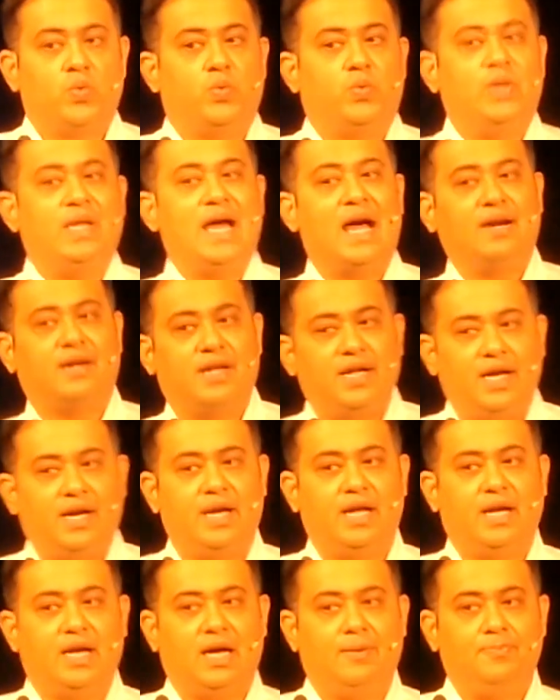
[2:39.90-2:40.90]
We are
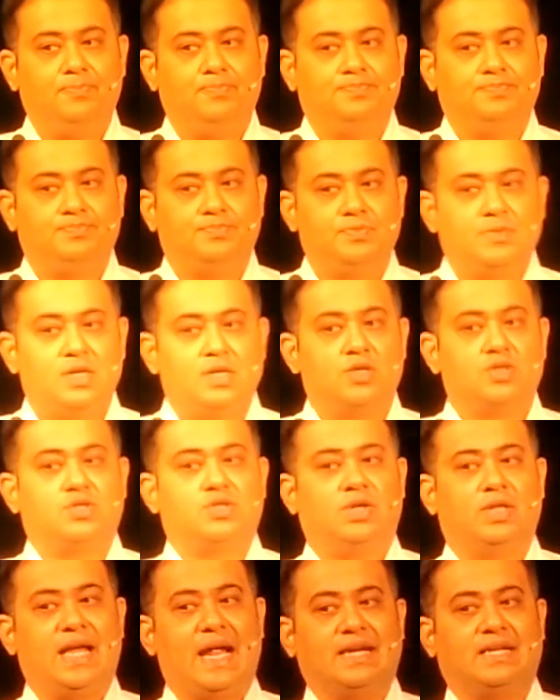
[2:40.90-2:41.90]
gearing up
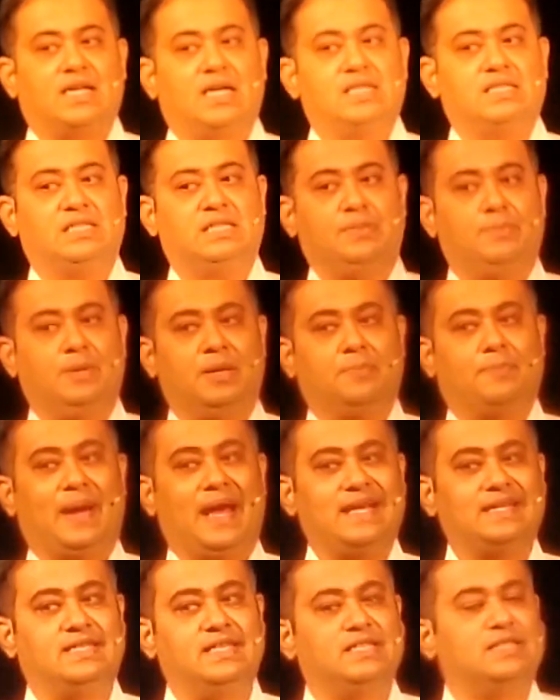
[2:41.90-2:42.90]
so that customer
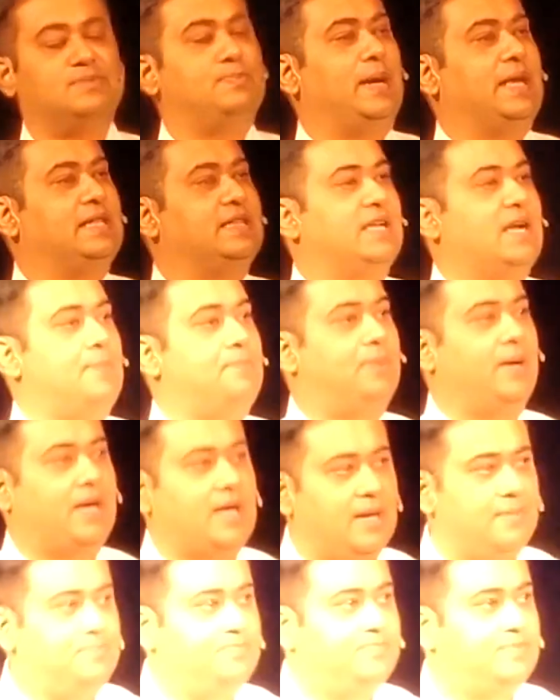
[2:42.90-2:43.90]
buys his Mahindra
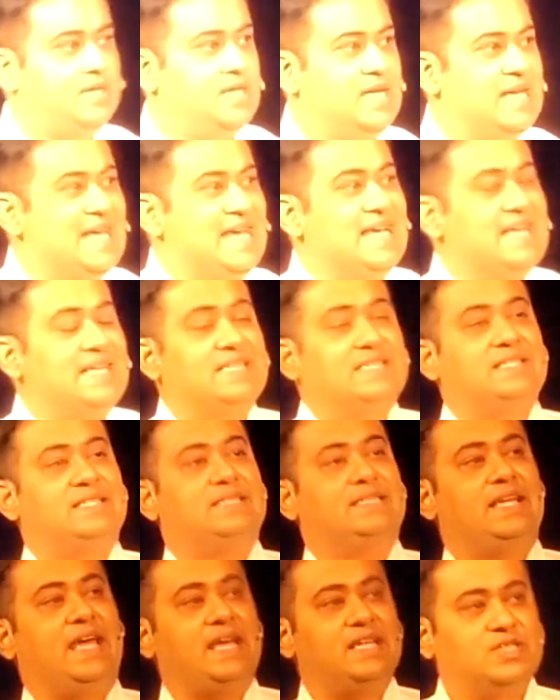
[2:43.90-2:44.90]
pickup,
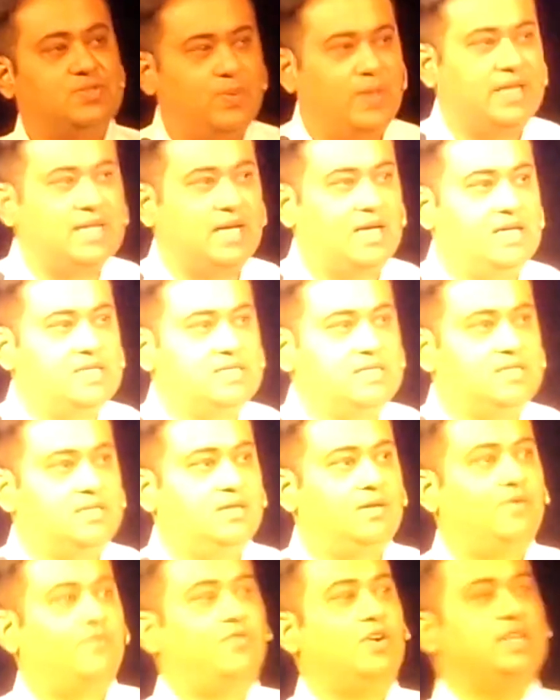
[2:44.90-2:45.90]
stays with
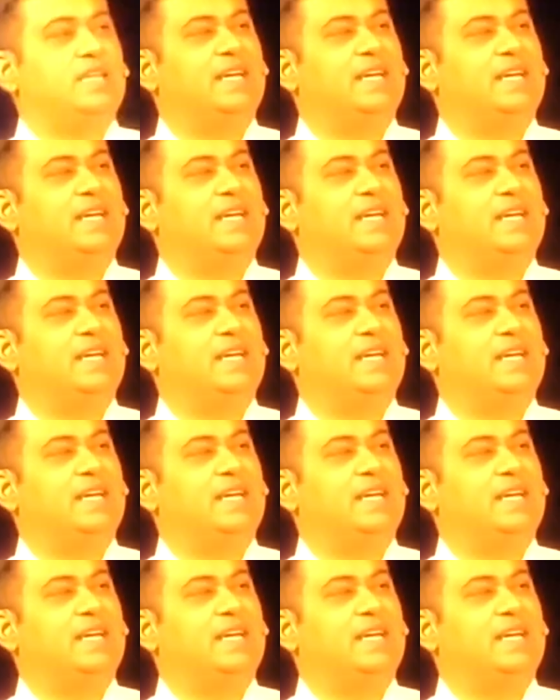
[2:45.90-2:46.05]
us for